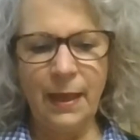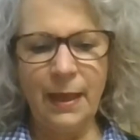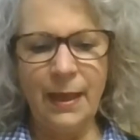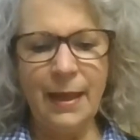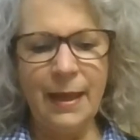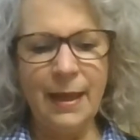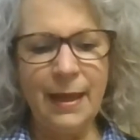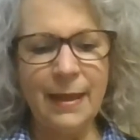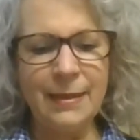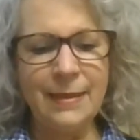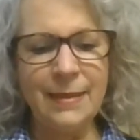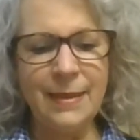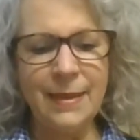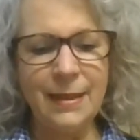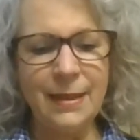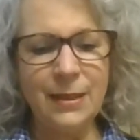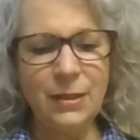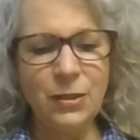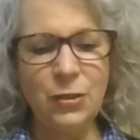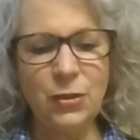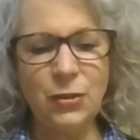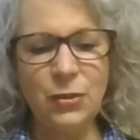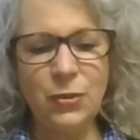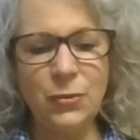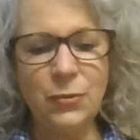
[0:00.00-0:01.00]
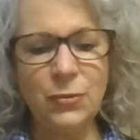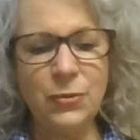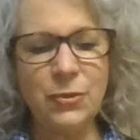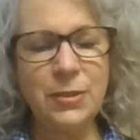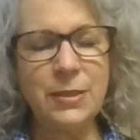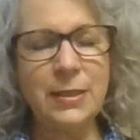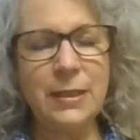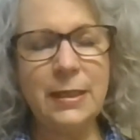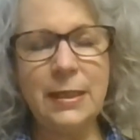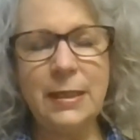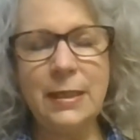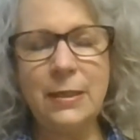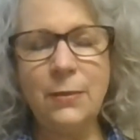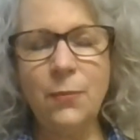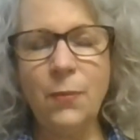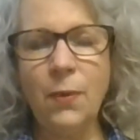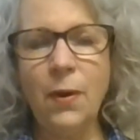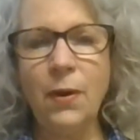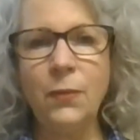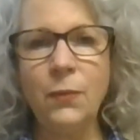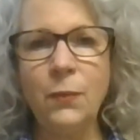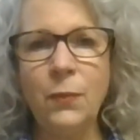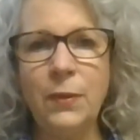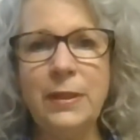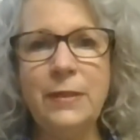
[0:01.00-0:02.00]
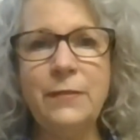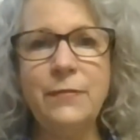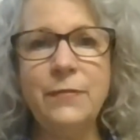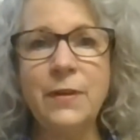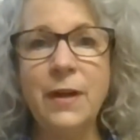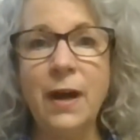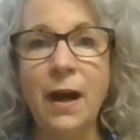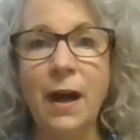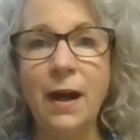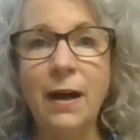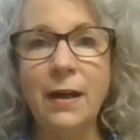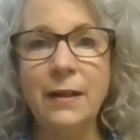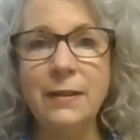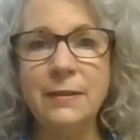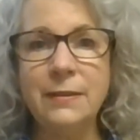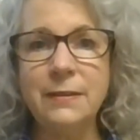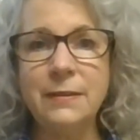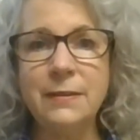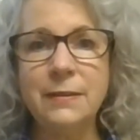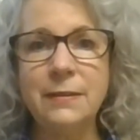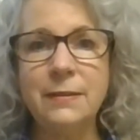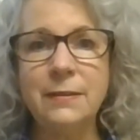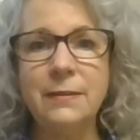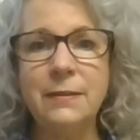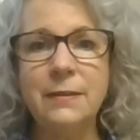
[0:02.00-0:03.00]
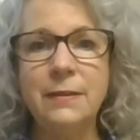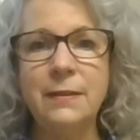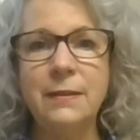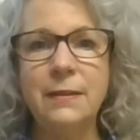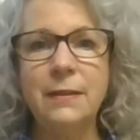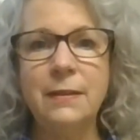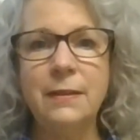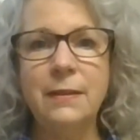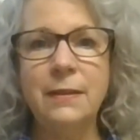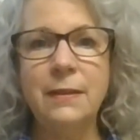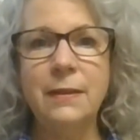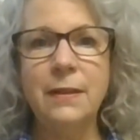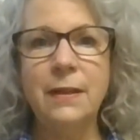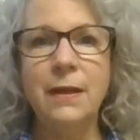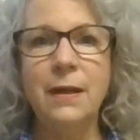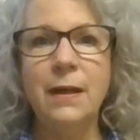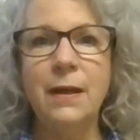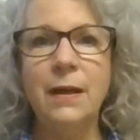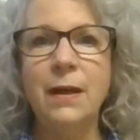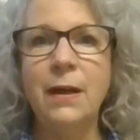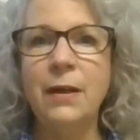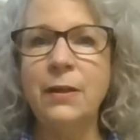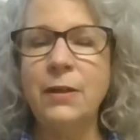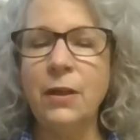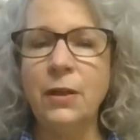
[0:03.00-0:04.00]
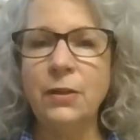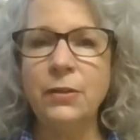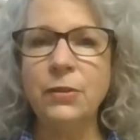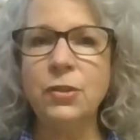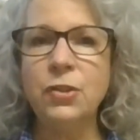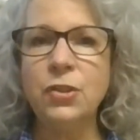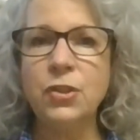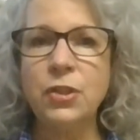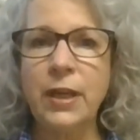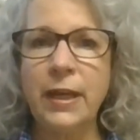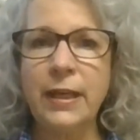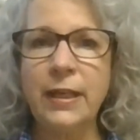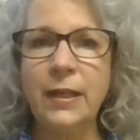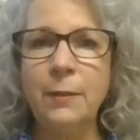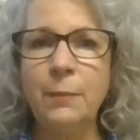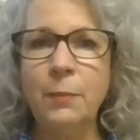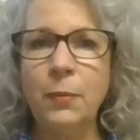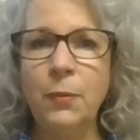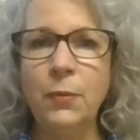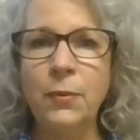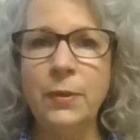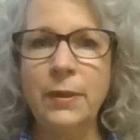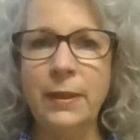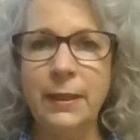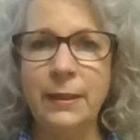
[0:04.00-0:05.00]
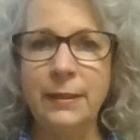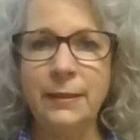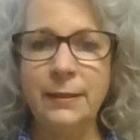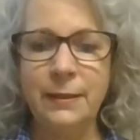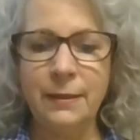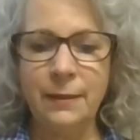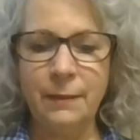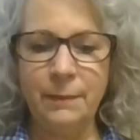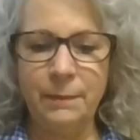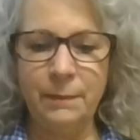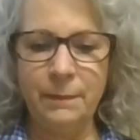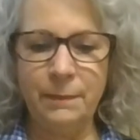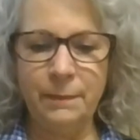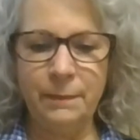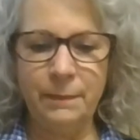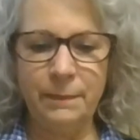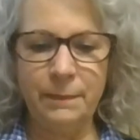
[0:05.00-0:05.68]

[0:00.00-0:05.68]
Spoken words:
And then do you see what we've got? An unshakable kingdom.